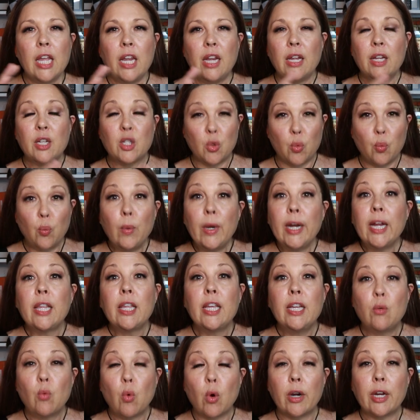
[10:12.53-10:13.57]
Is
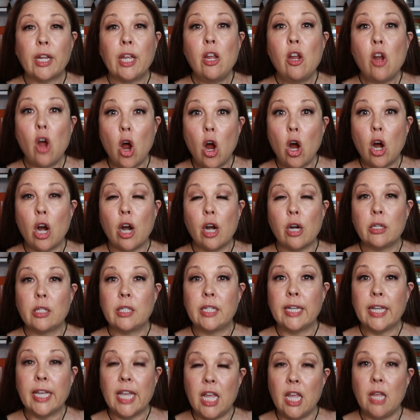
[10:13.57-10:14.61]
really working hard
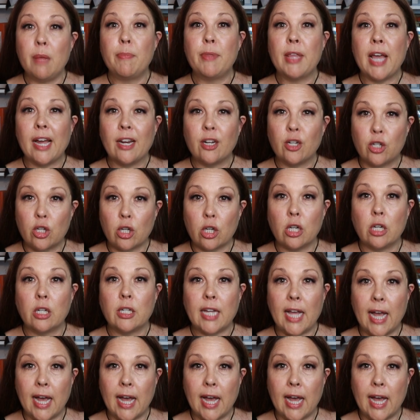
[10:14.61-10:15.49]
to keep that dirt